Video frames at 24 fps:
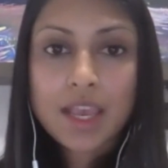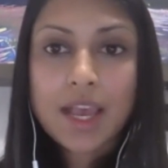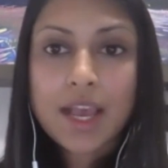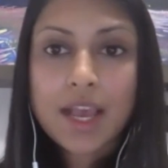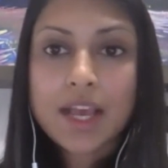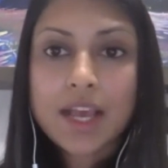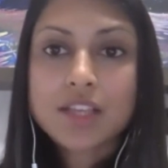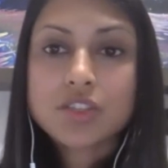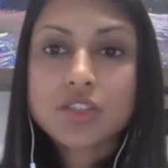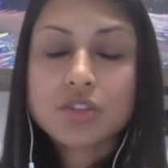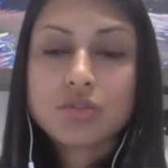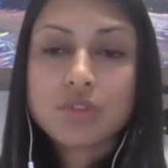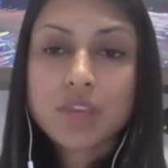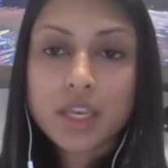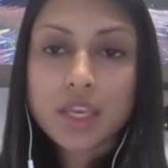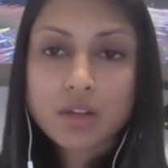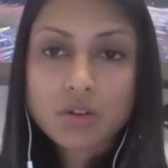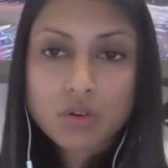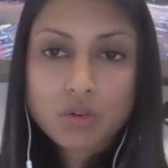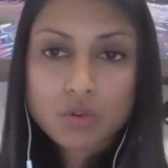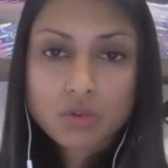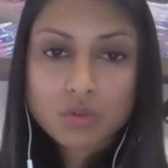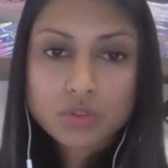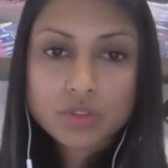As you
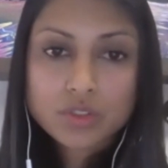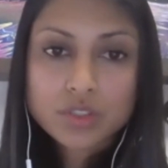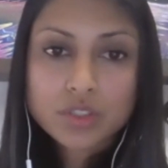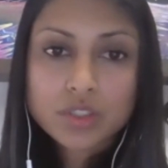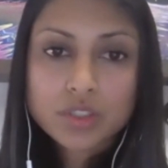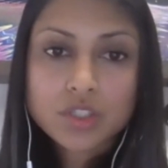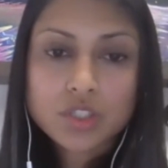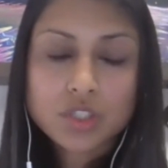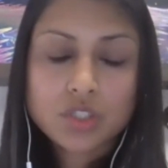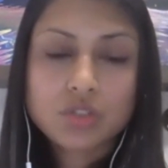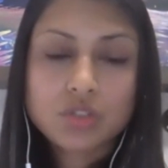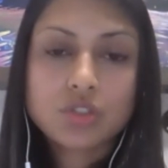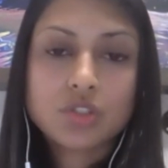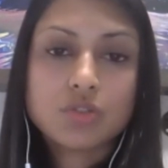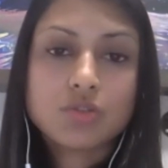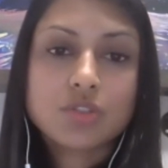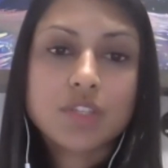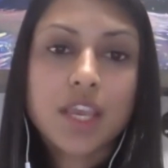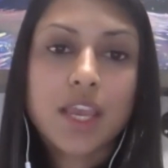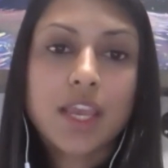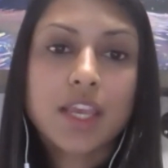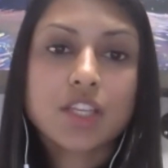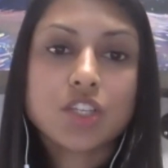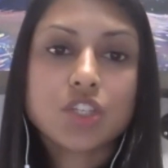get older, you do
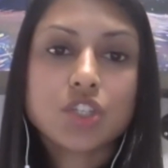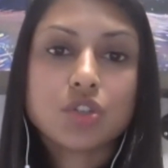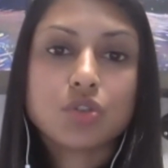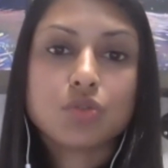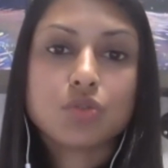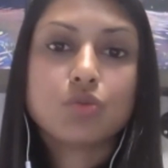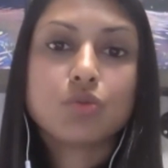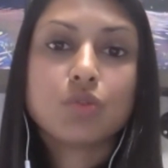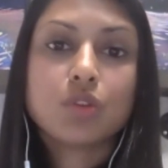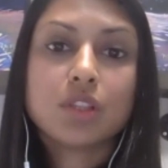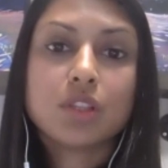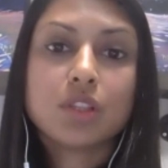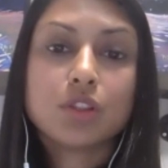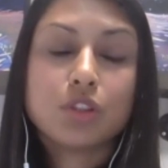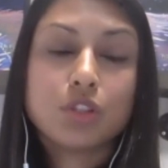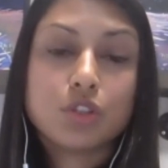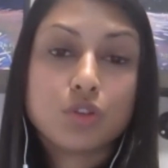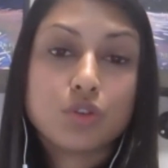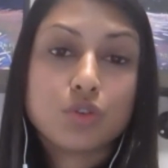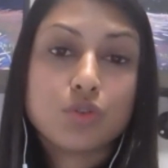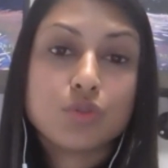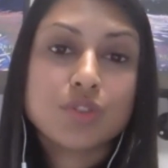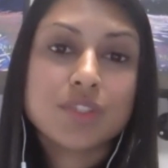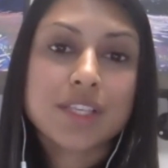tend to
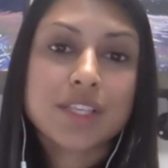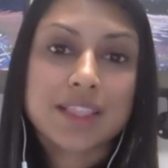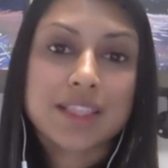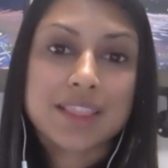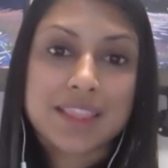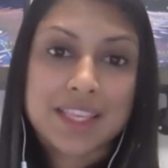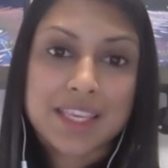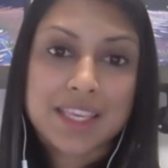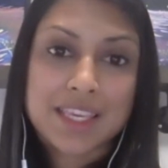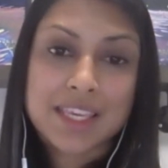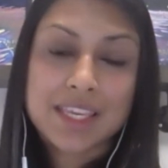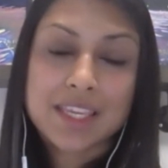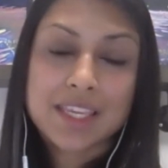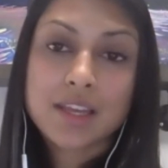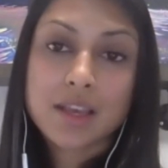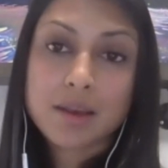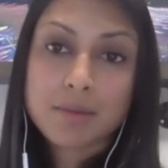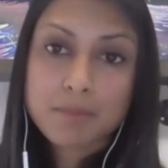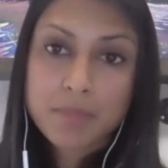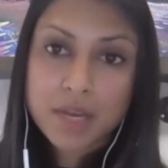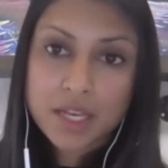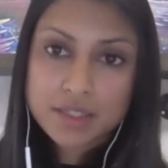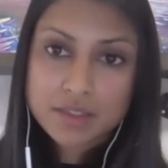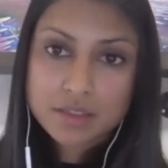lose lean
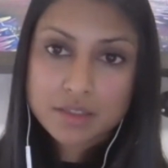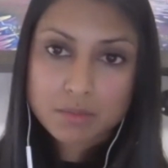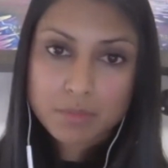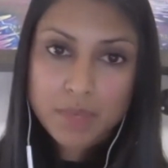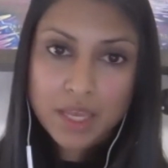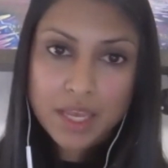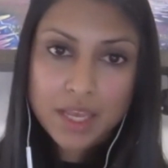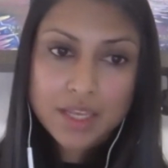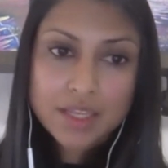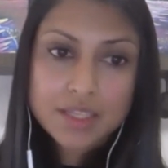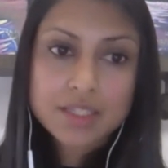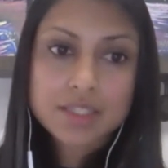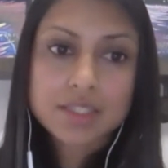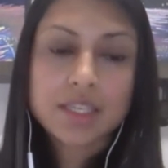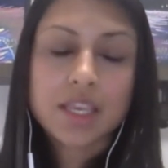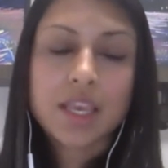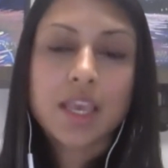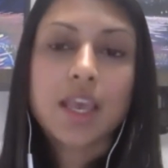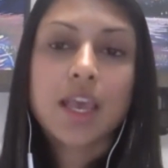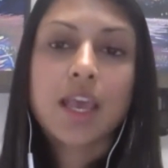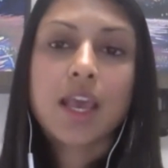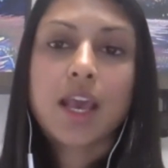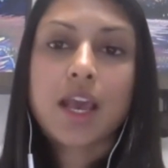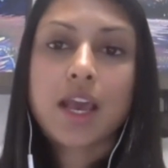muscle mass,
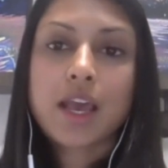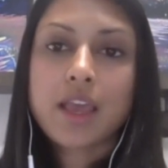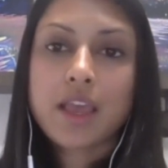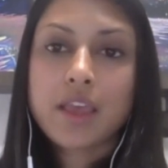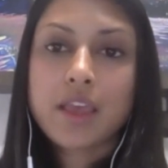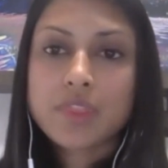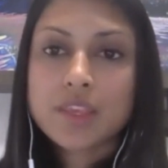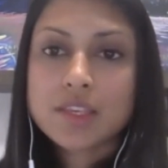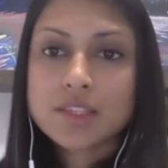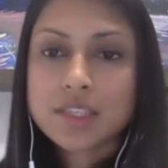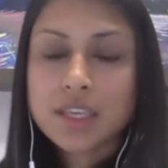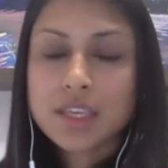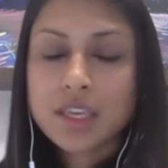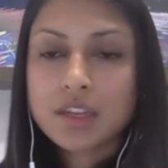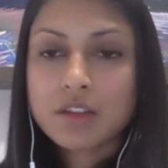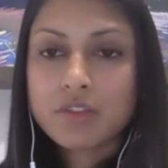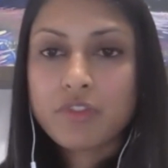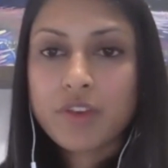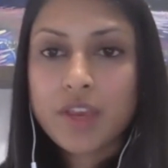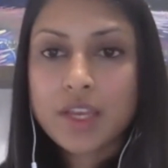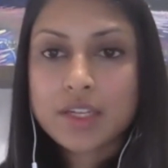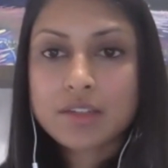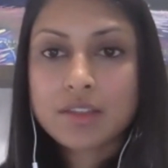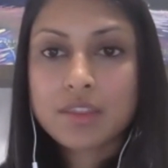uh, and this can
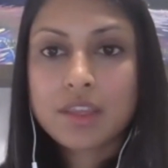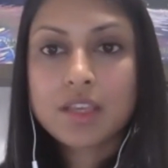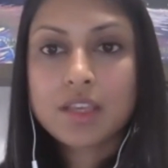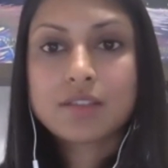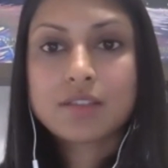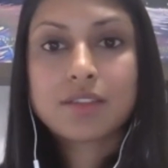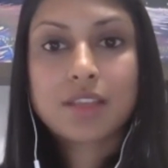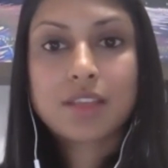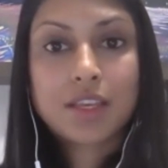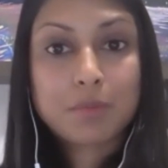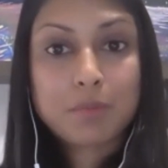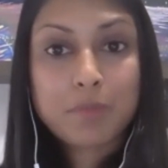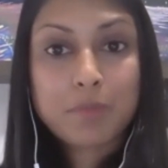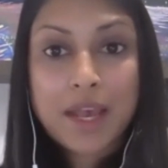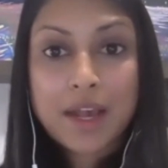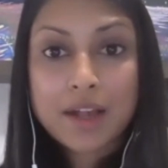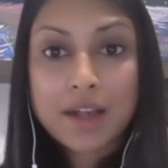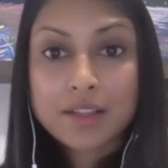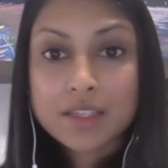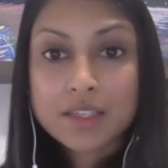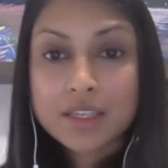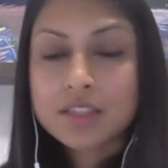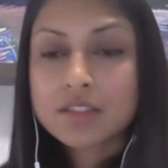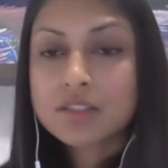affect things like
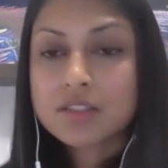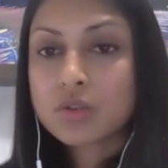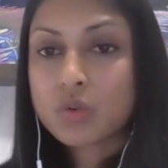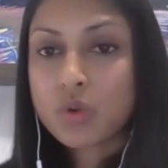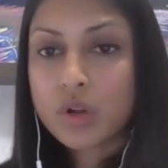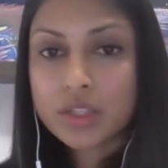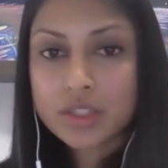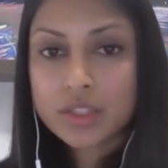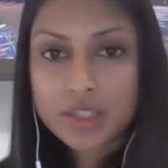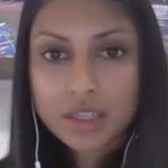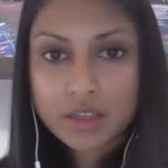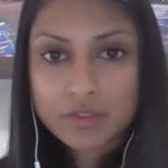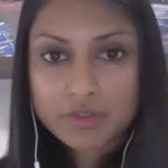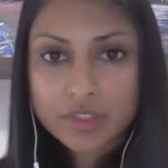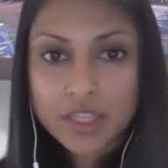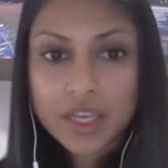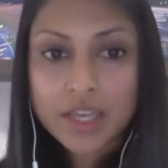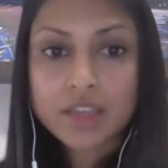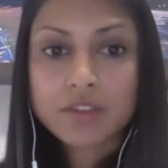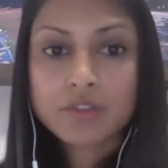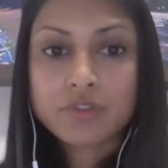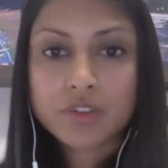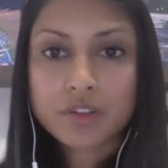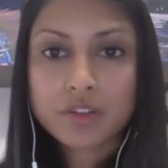balance, quality of
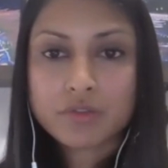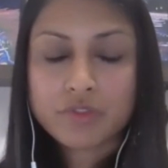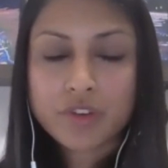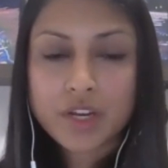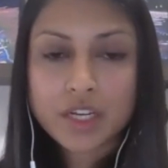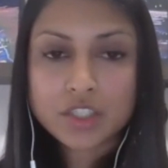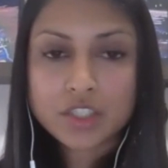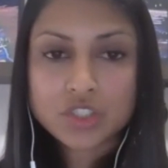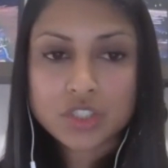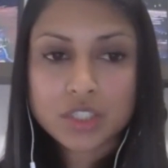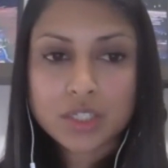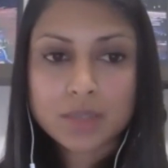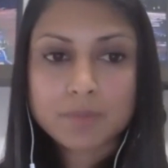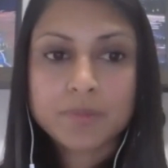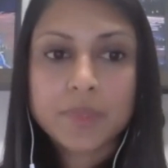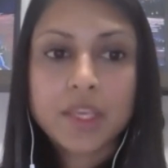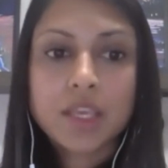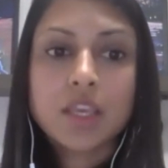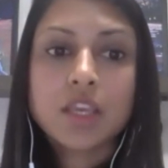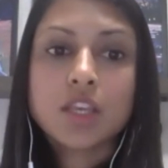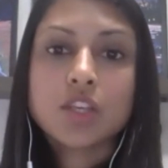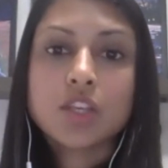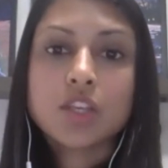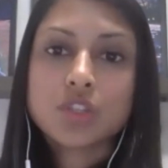life, and function.
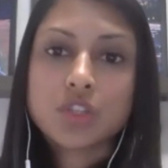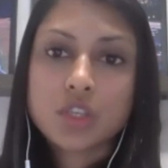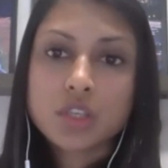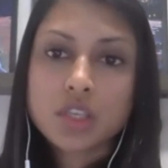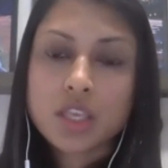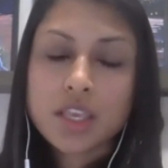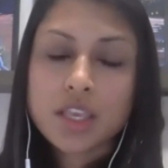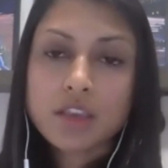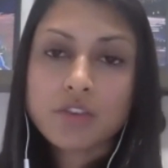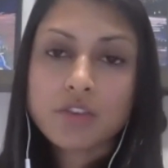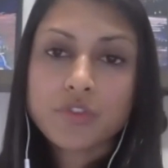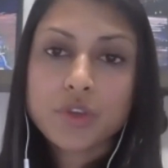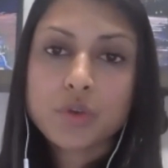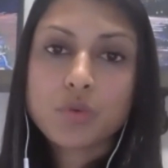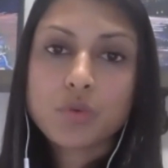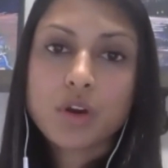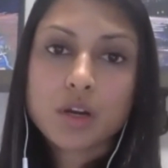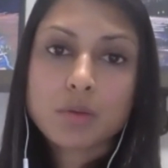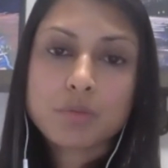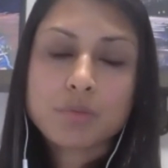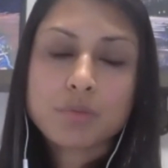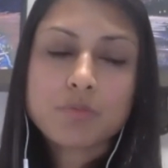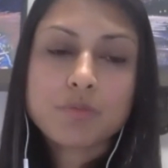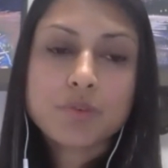So, you, if you
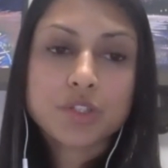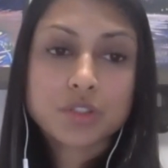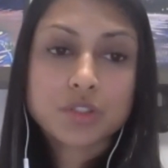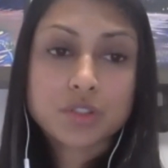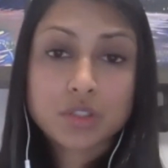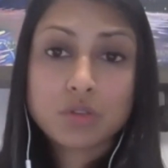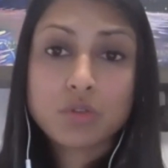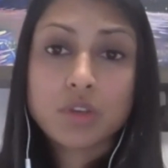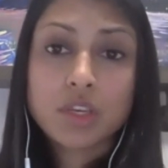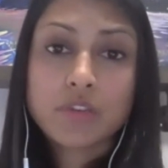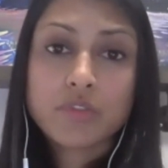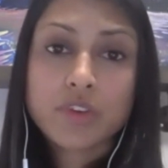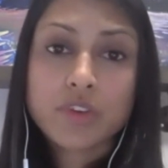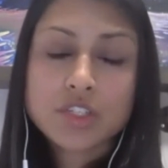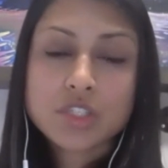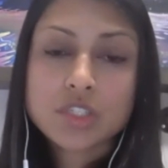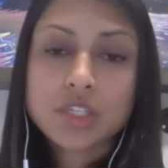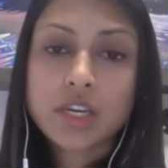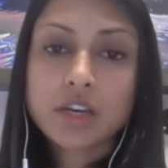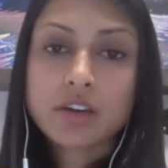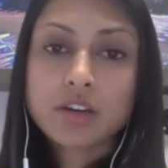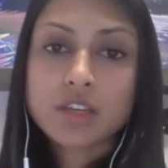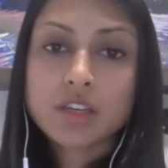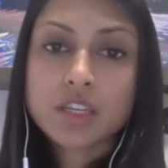are pursuing a
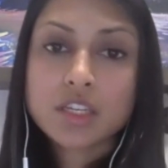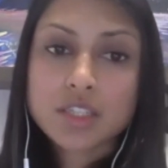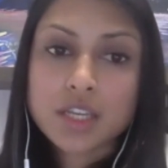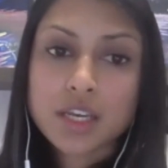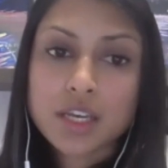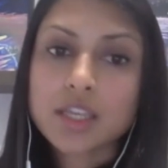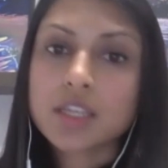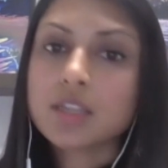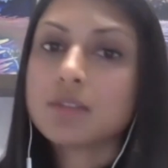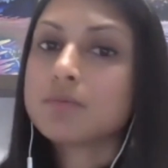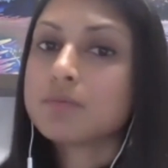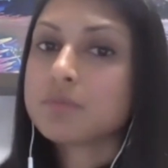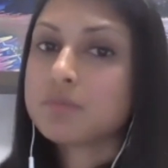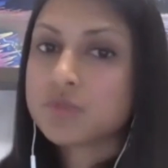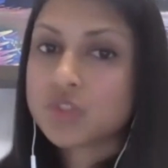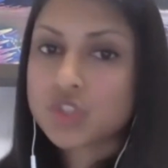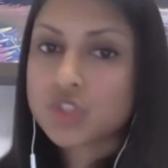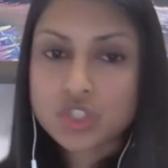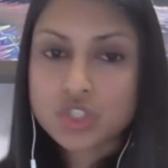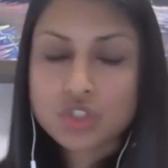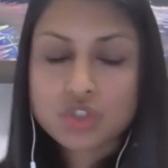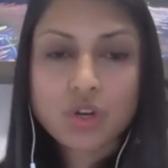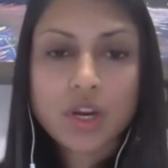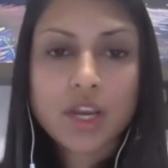vegetarian diet,
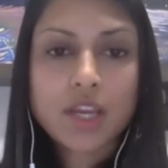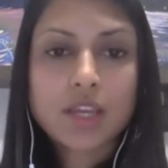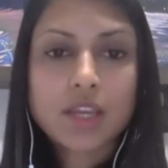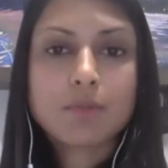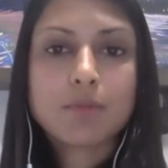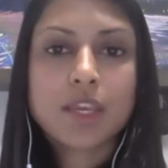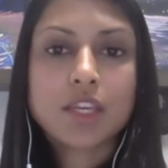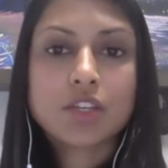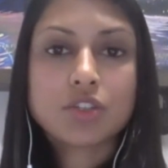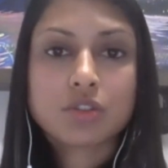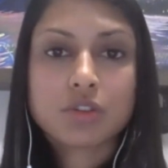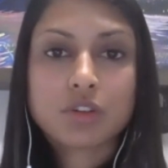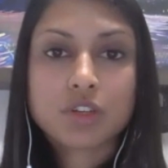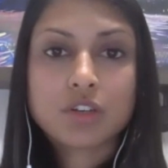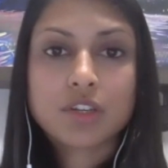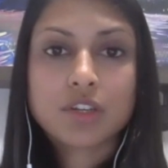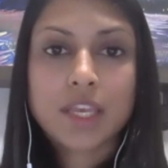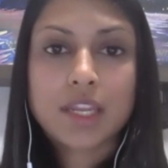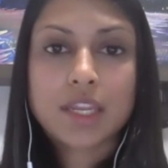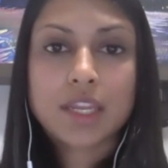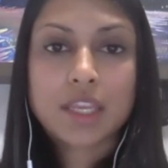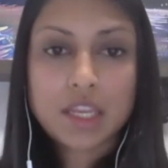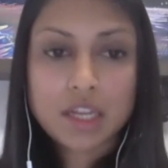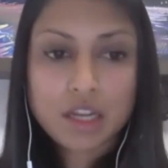just try and make sure you're
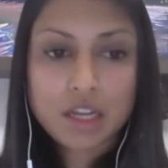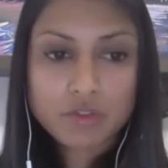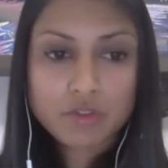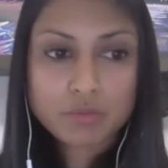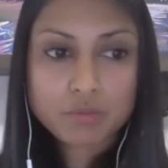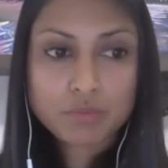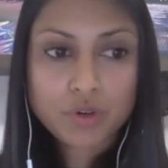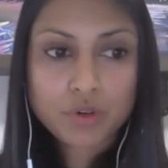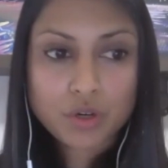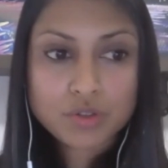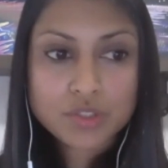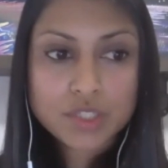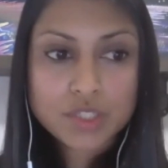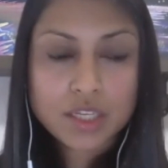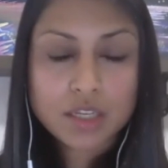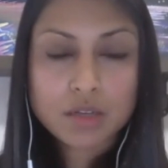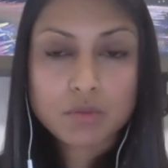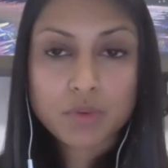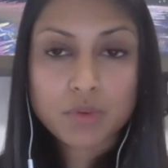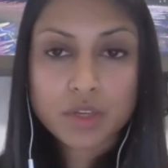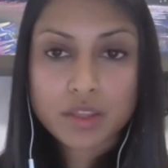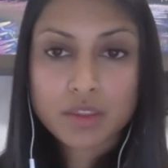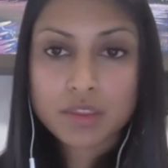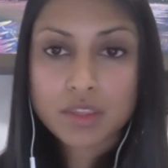getting enough
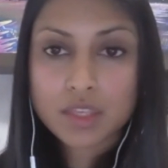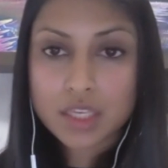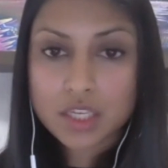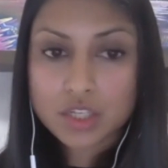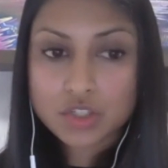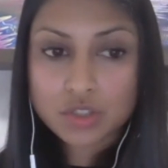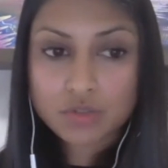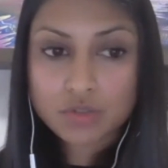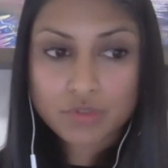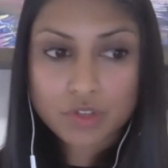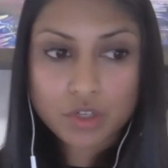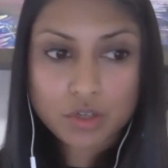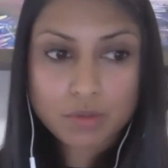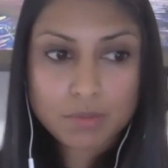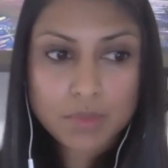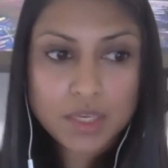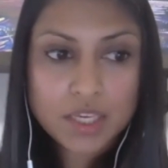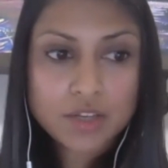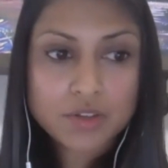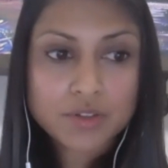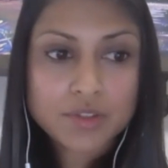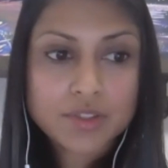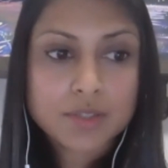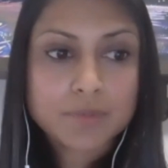protein with each of your
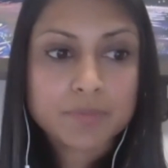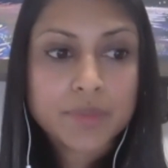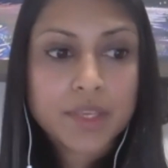meals.